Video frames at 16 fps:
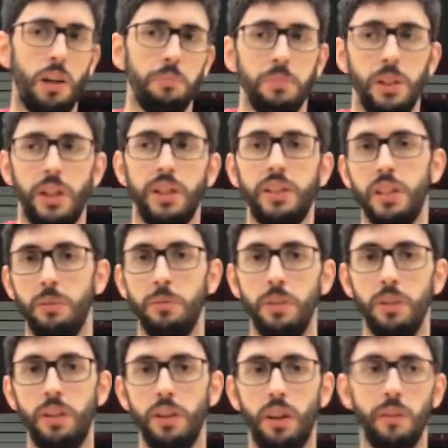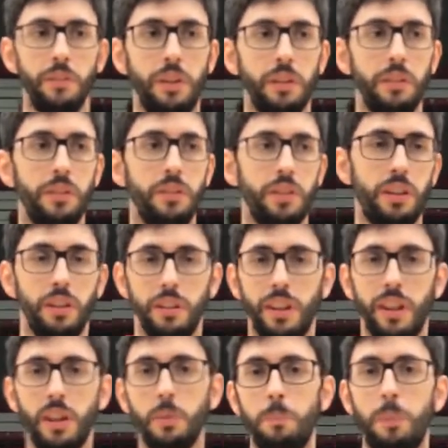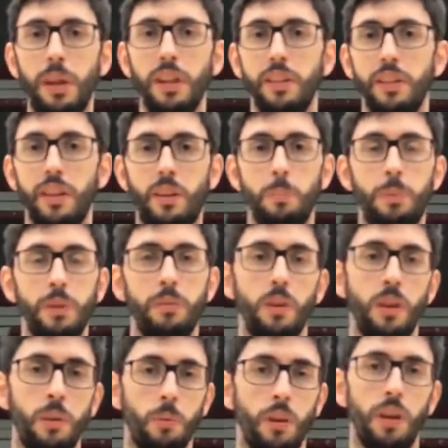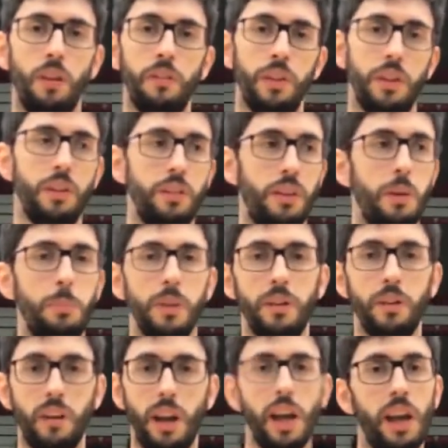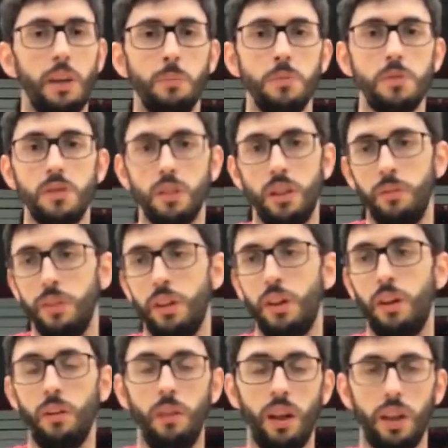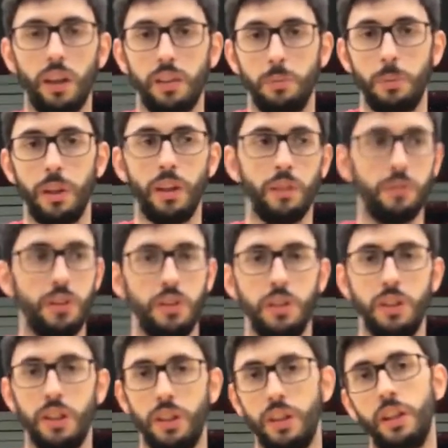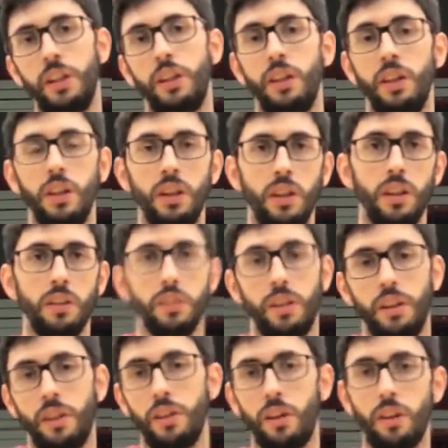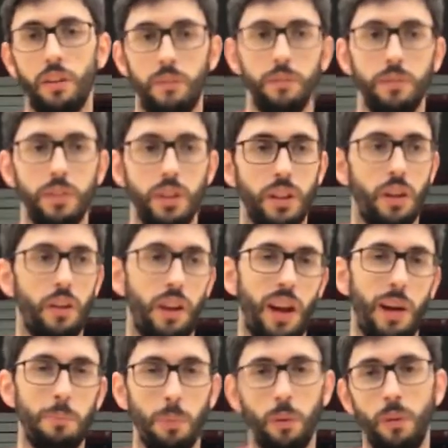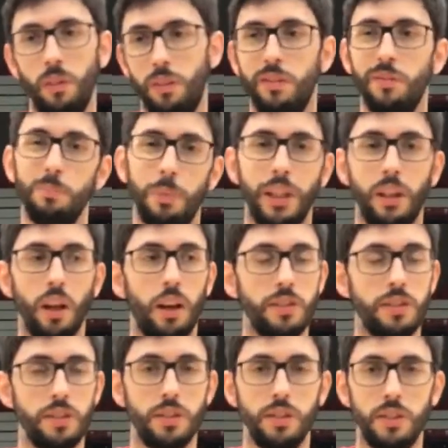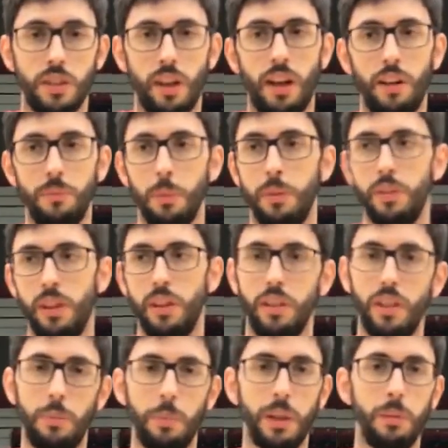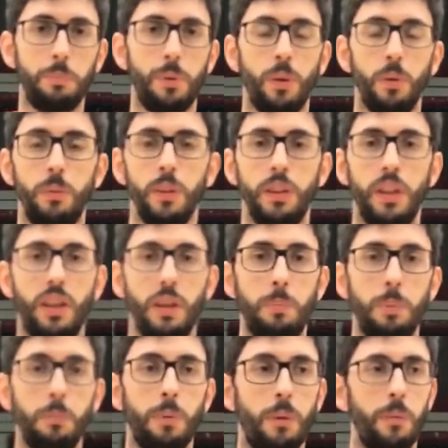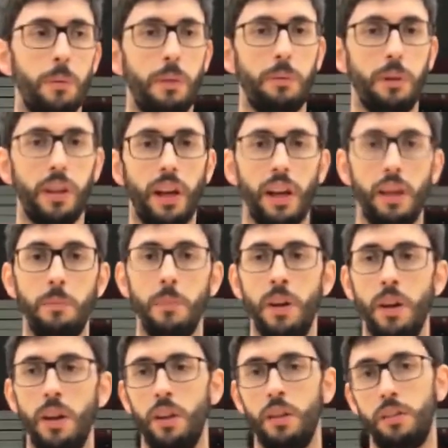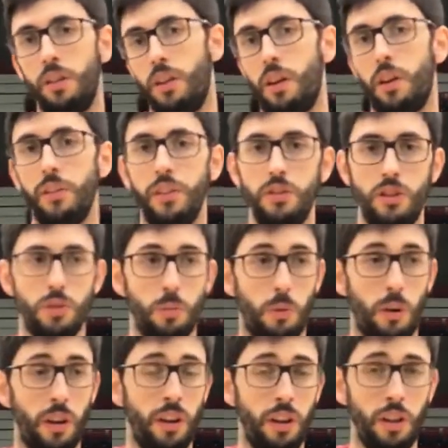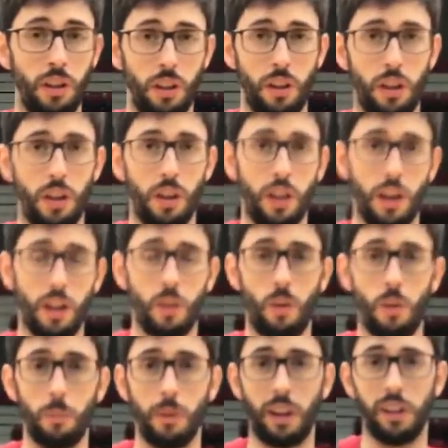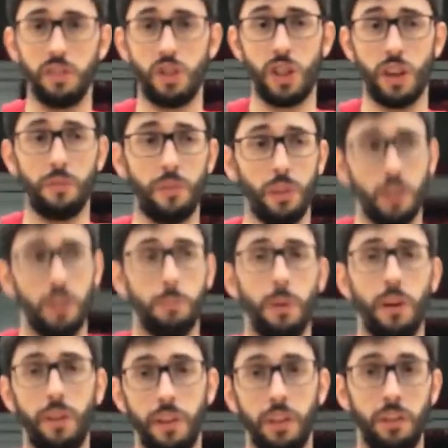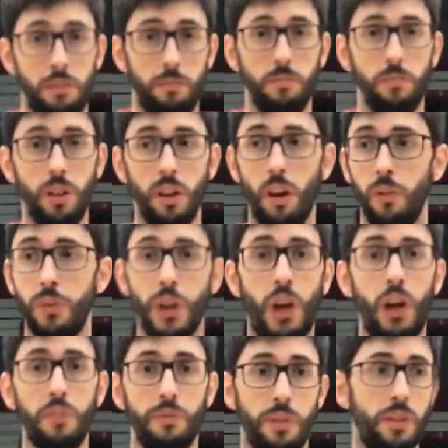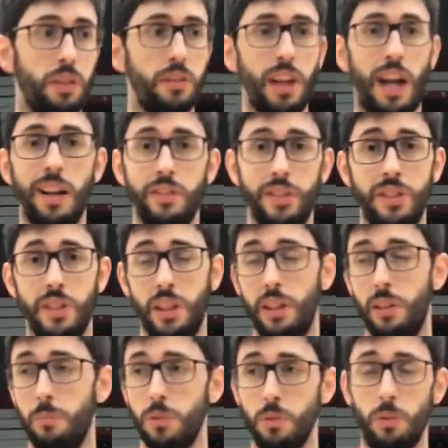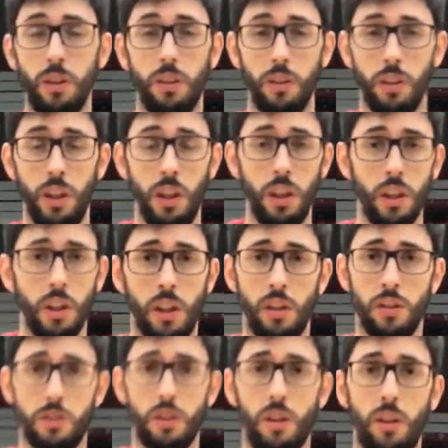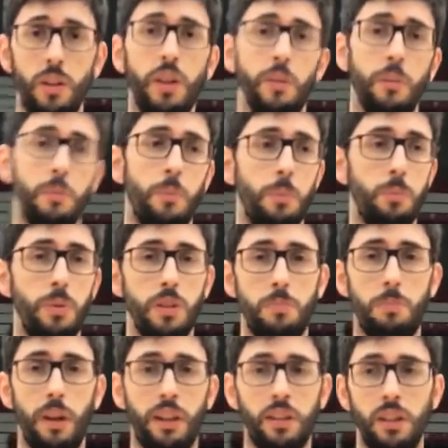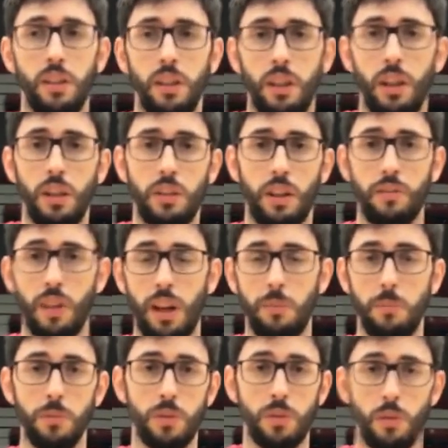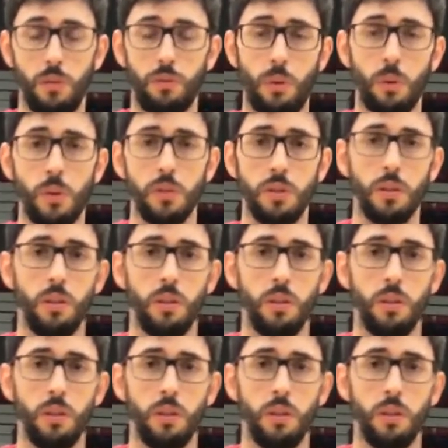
They're a team that, you know, they compete. They compete really well. They've been on games, even though, like, at the beginning of the year, they got, you know, a couple big losses and stuff, but they keep improving. They keep improving every game. You know, they just won up against Sheffield, a very, you know, tough and talented team as well. So yeah, we expect a tough game, of course.